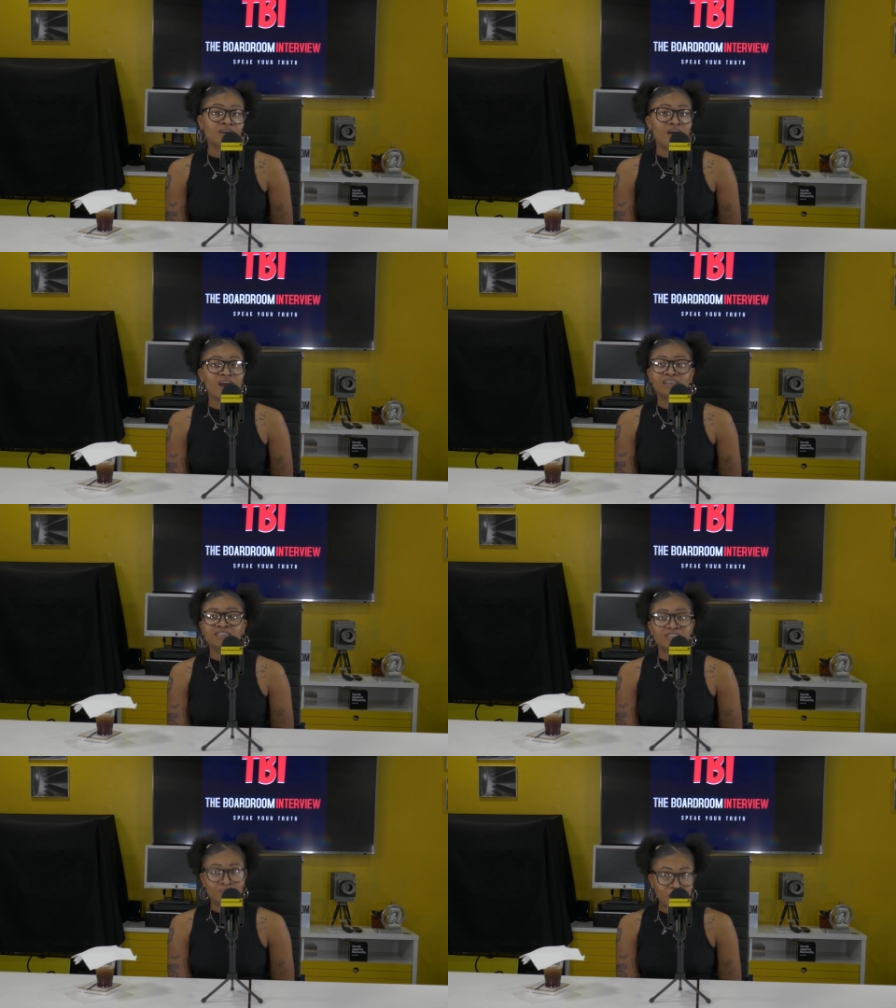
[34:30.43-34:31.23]
I can
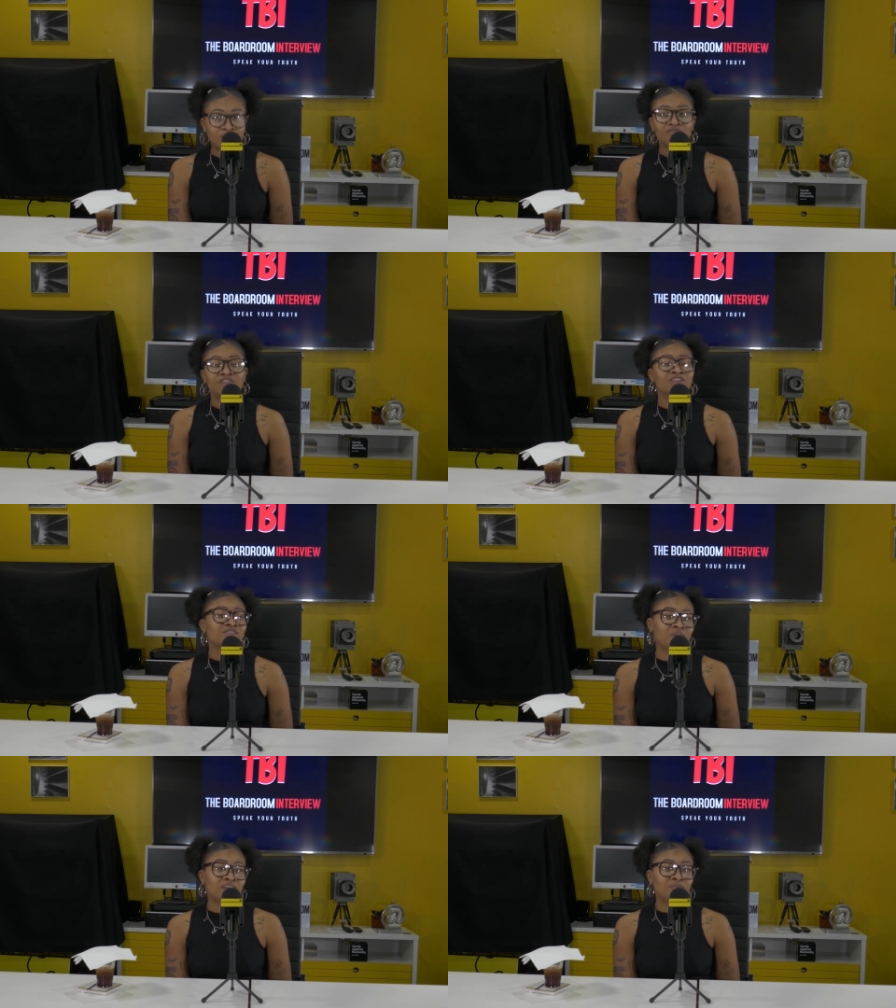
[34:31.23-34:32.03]
smell if
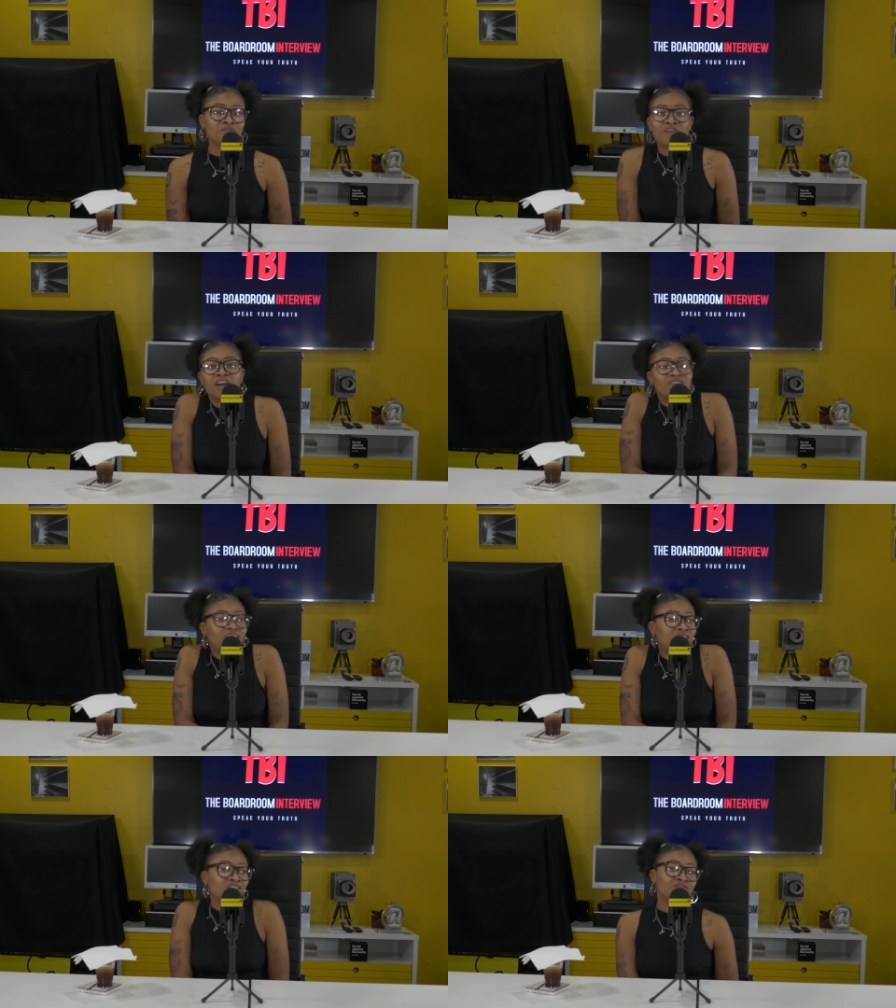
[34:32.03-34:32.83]
there's money before I even
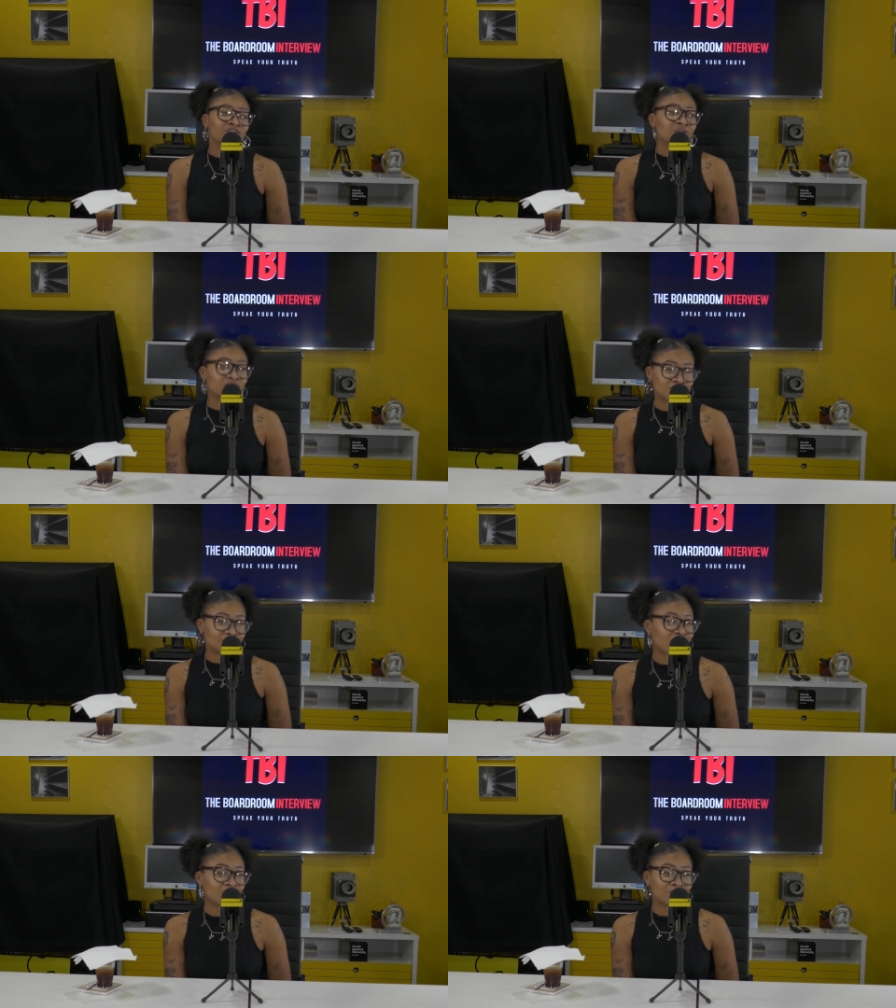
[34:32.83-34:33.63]
hit the floor
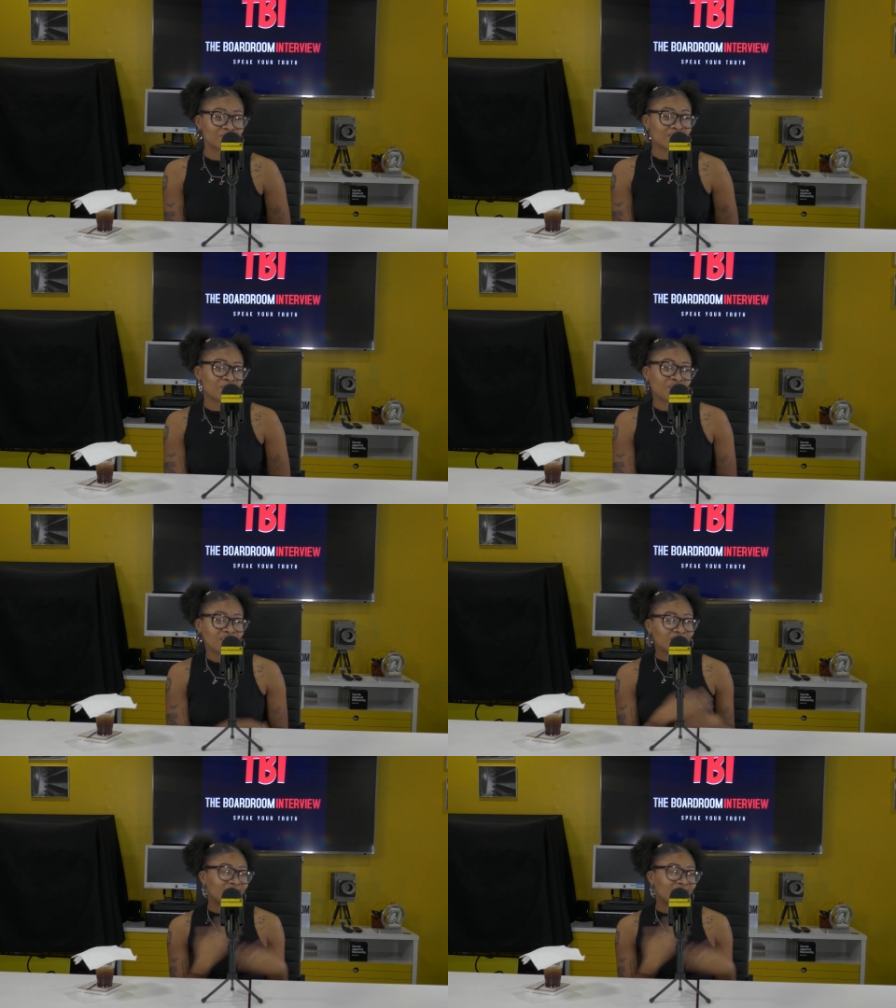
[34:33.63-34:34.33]
sometimes. I mean,